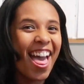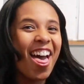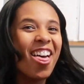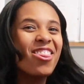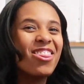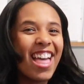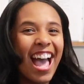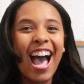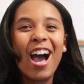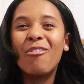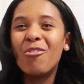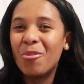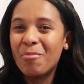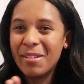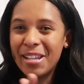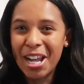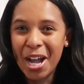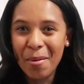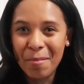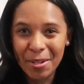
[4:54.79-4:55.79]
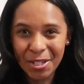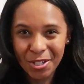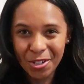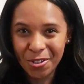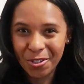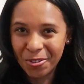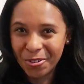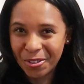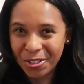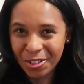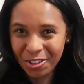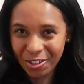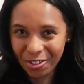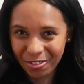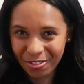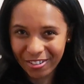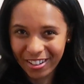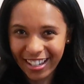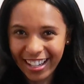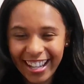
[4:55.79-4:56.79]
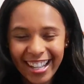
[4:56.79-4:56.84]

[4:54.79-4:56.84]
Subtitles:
that will be coming to you soon.